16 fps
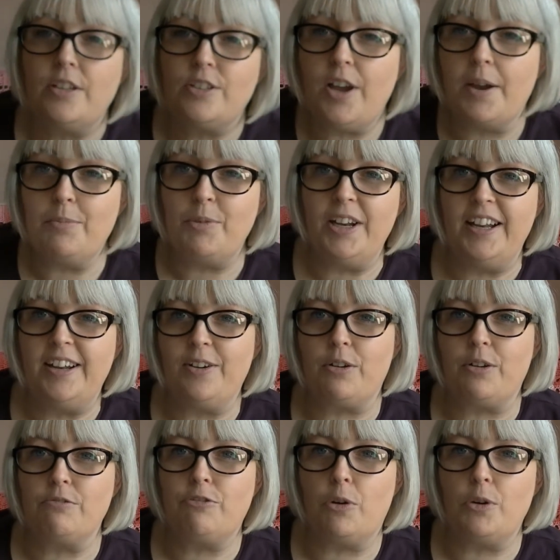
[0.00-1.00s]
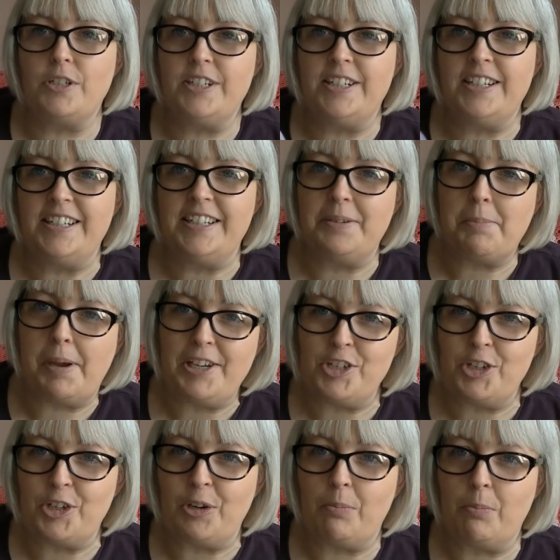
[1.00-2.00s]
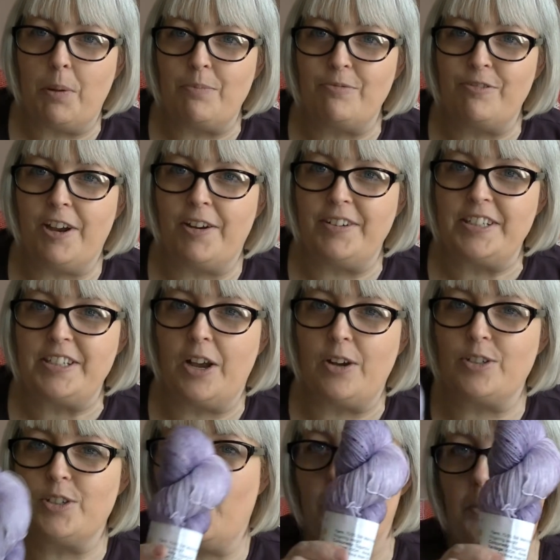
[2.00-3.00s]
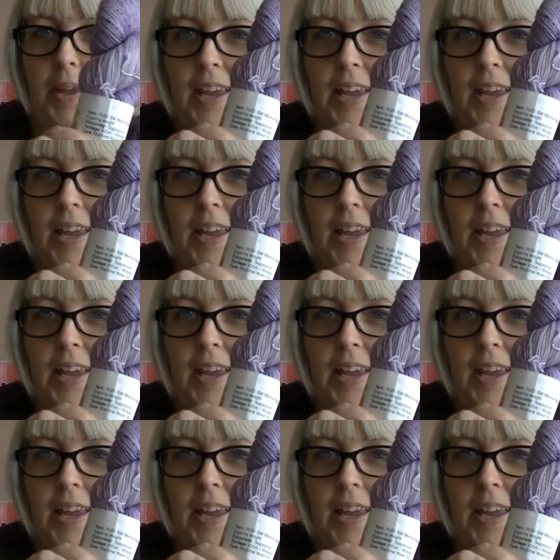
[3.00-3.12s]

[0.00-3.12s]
So I'm really looking forward to knitting my Sugar Plum Fairy socks up